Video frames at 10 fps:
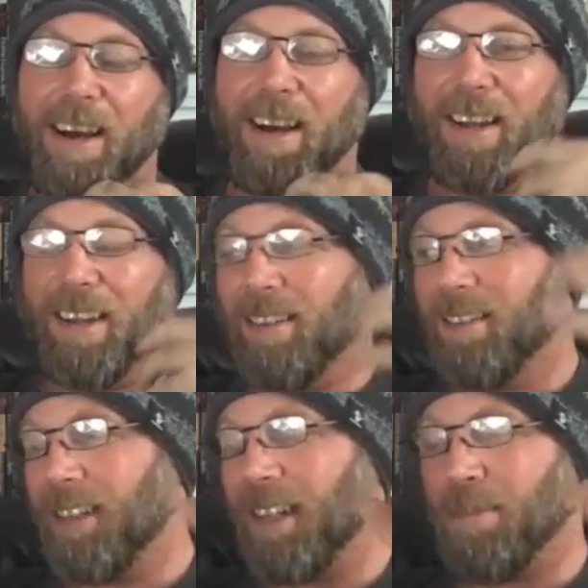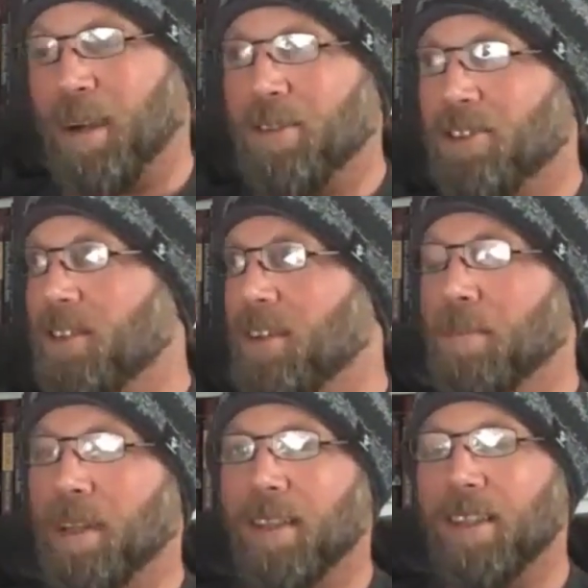And I probably shouldn't
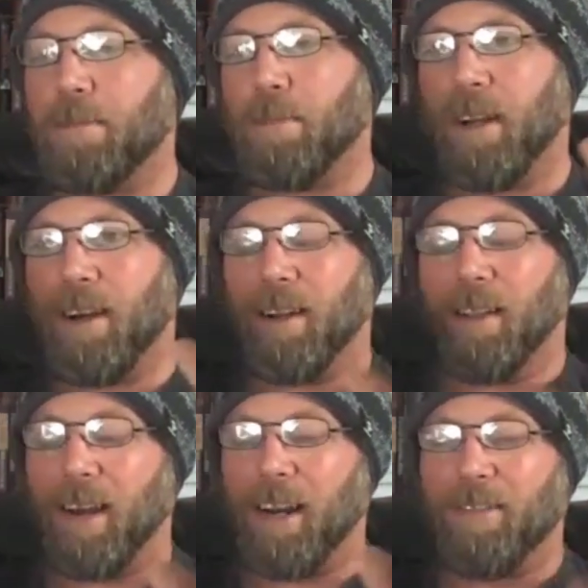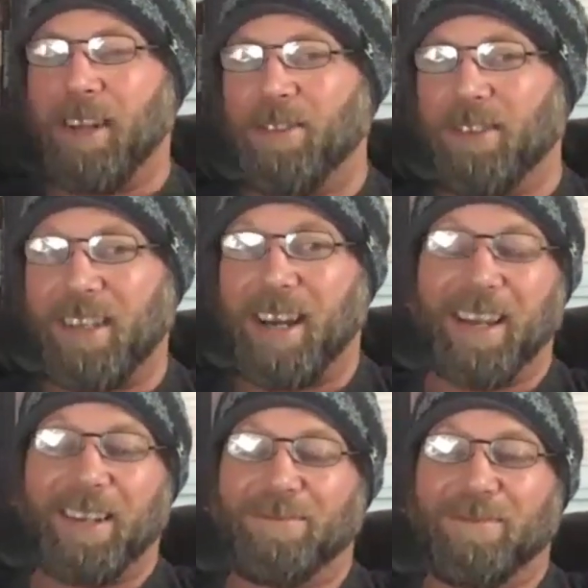admit this, but on a lot of levels,
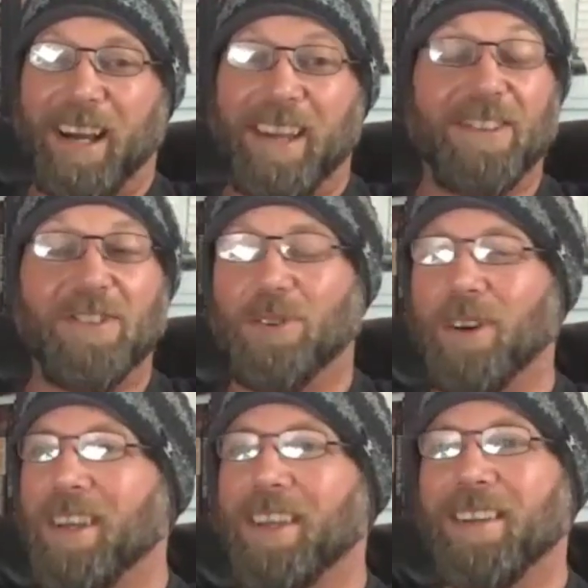I enjoy it.